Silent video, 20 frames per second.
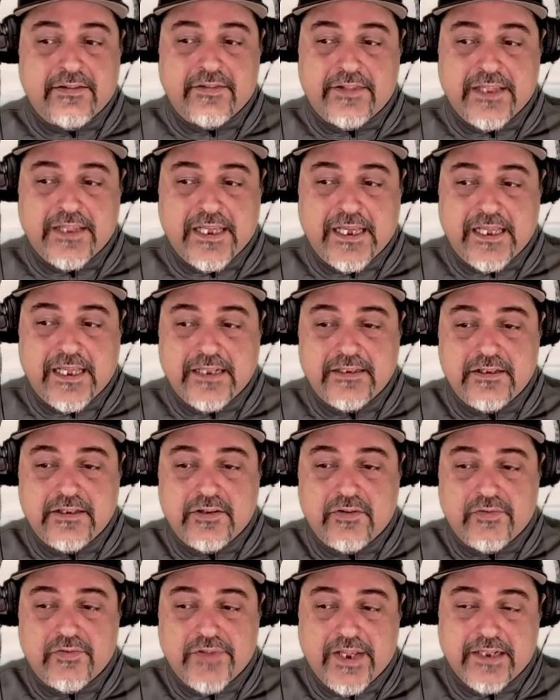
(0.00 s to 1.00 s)
that, you
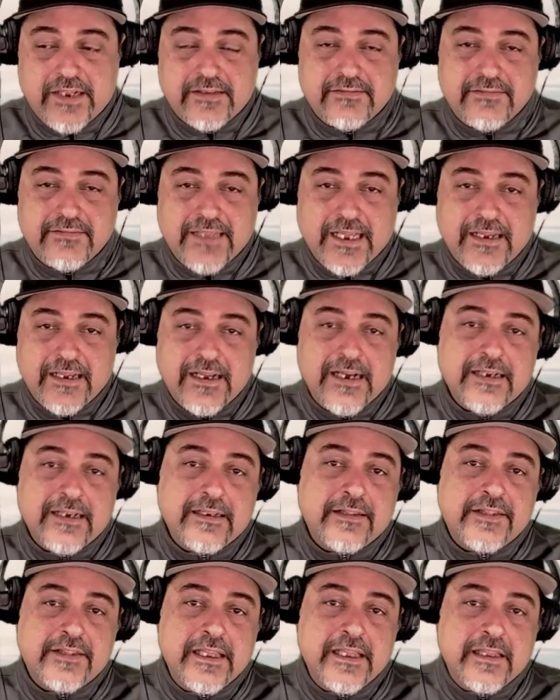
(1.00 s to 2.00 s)
know, that that kind
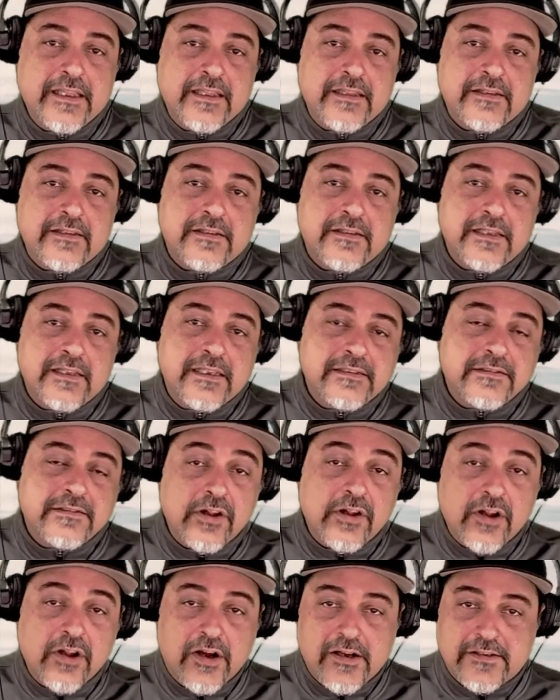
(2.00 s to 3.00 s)
of thing is is
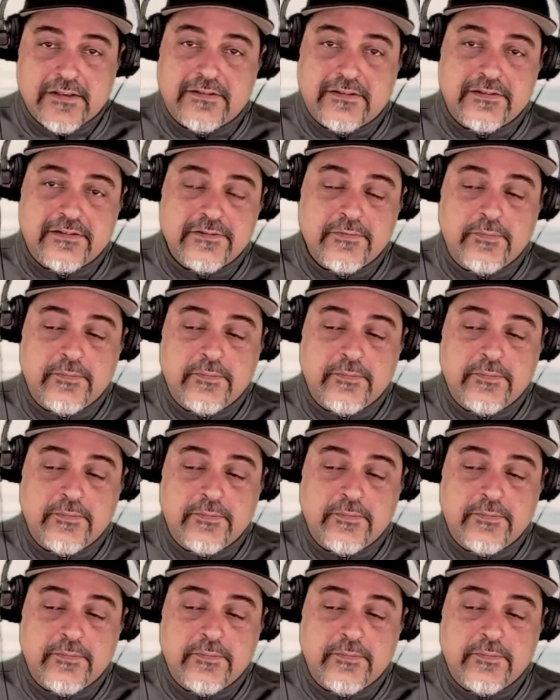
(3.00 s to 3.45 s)
lost.